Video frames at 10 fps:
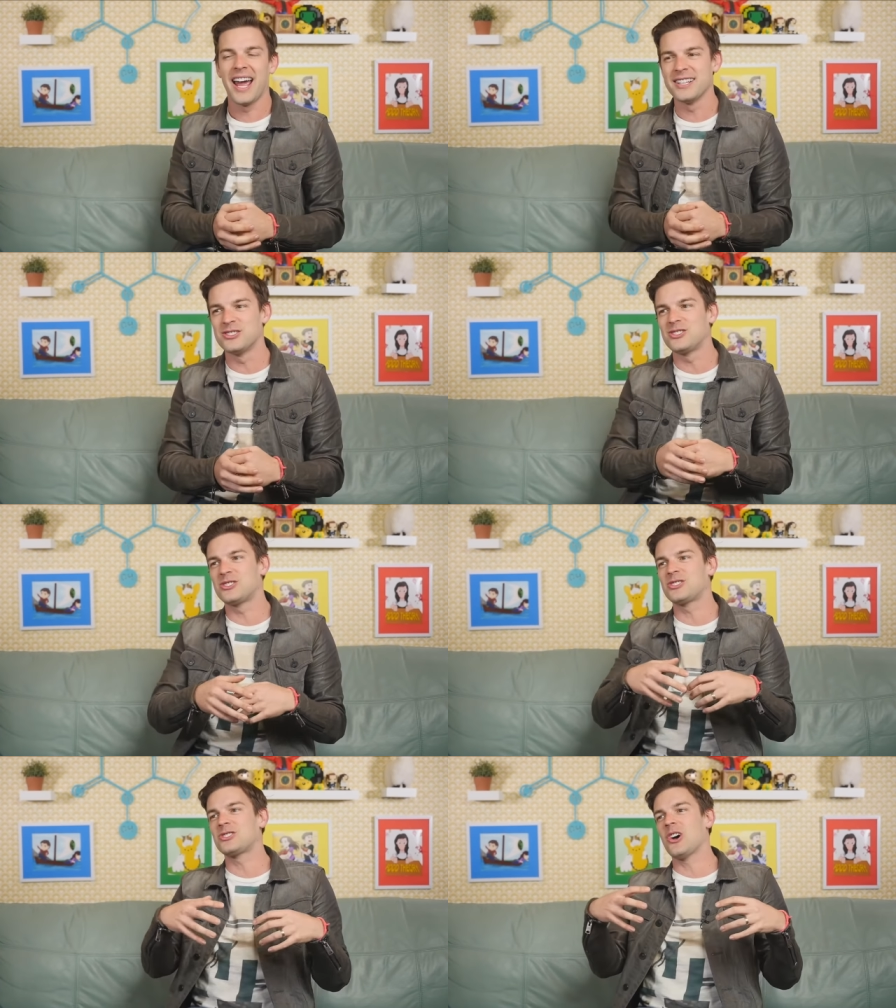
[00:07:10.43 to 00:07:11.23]
and
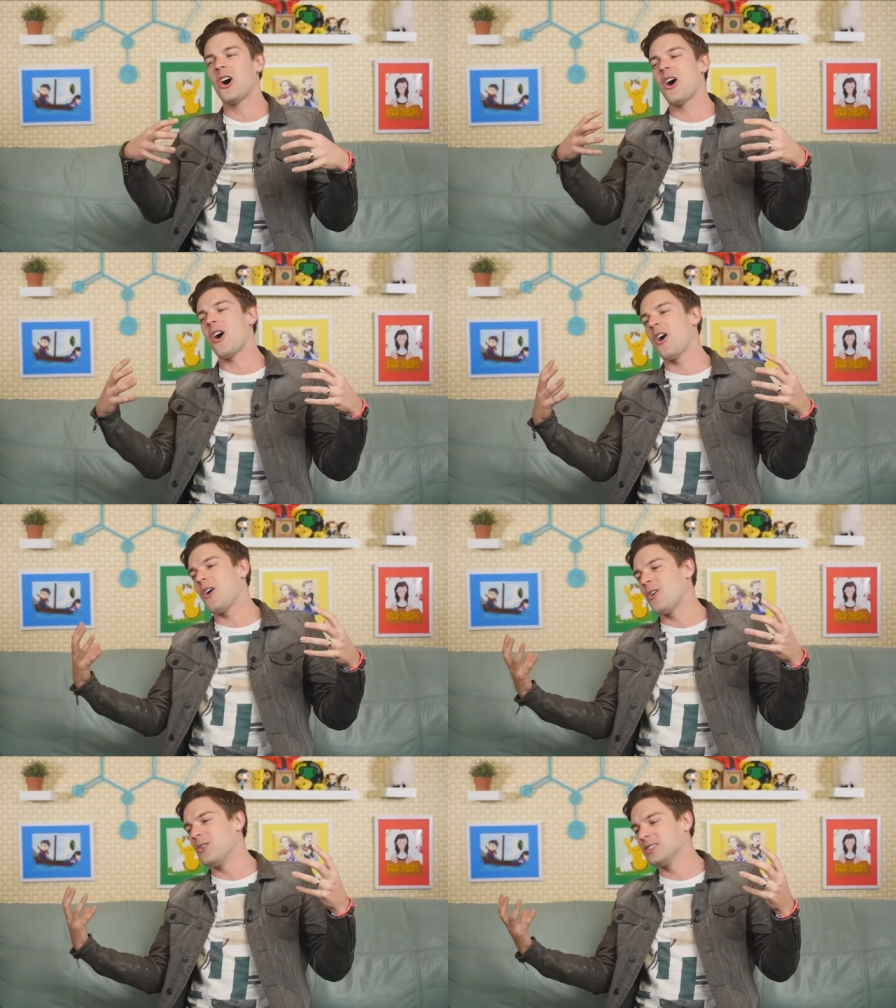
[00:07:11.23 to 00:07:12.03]

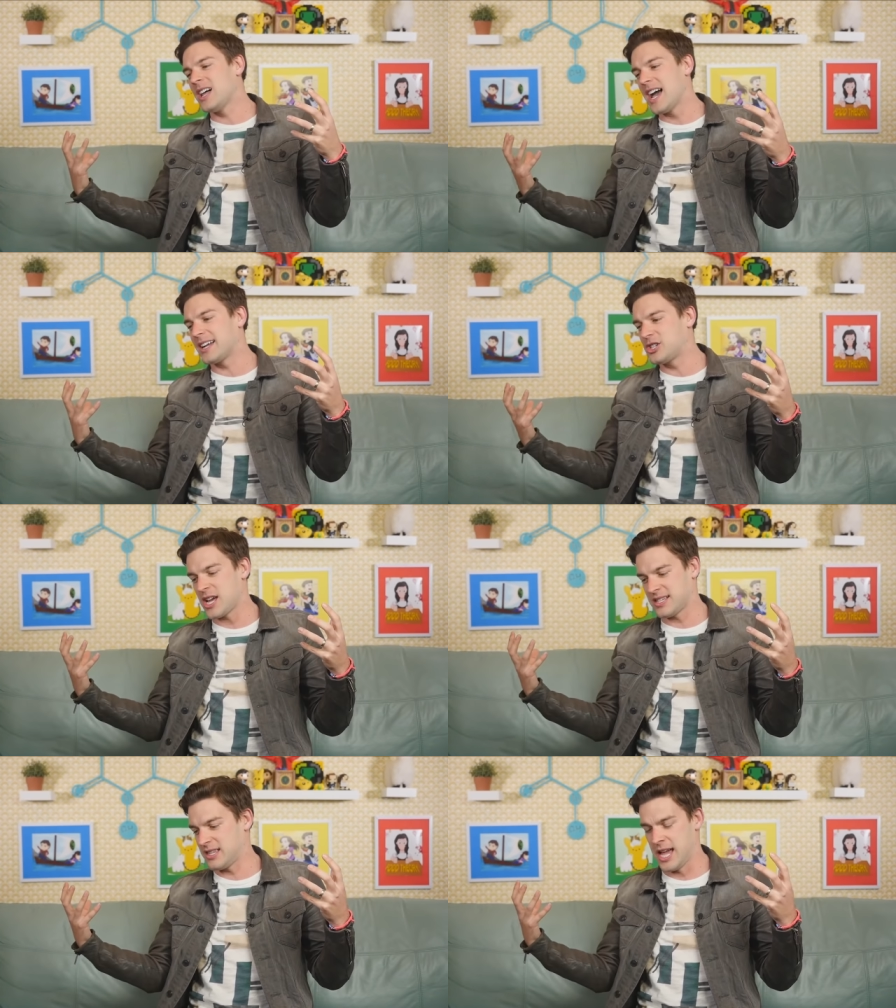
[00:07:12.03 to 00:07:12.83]
so like
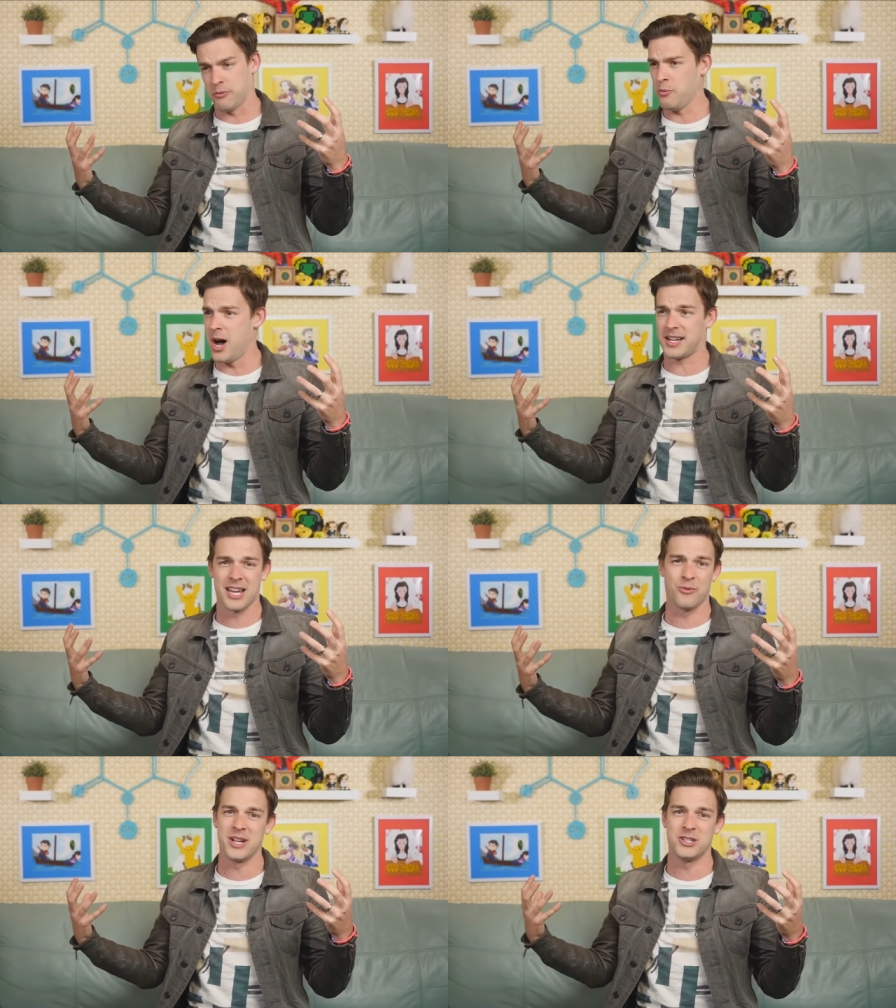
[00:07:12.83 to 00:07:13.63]
just like what
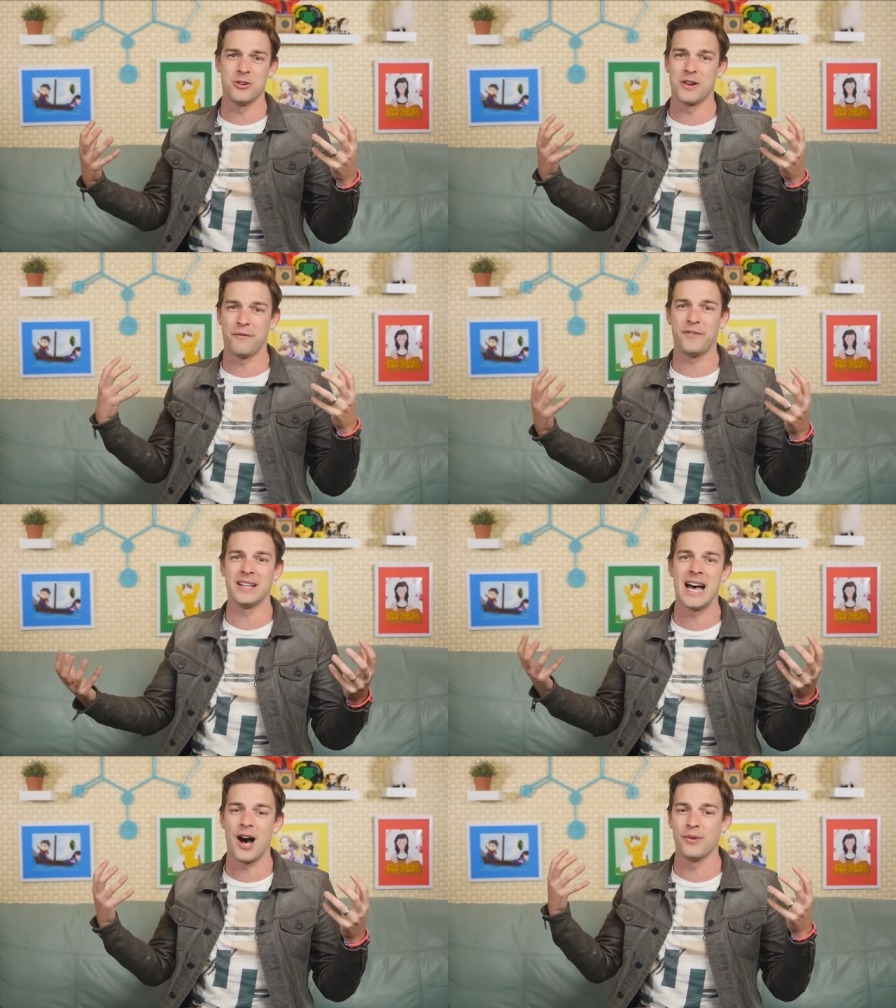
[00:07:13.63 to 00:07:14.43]
can we do to
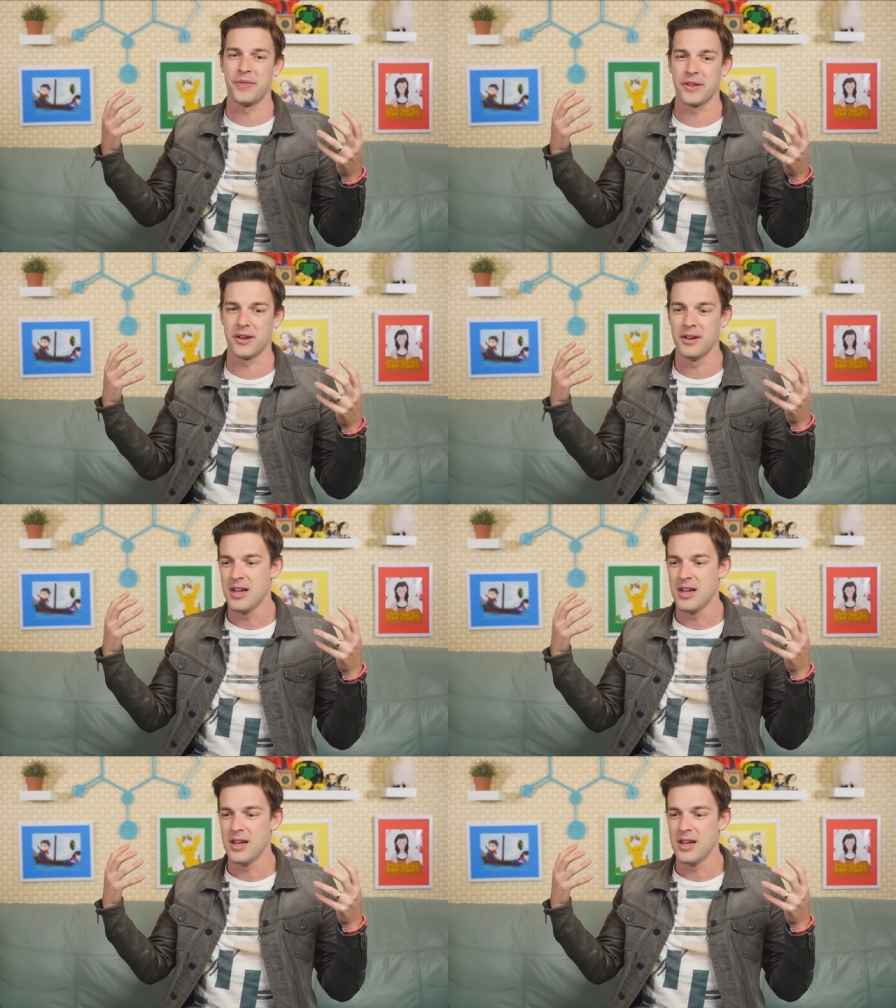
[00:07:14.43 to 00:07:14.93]
fill out the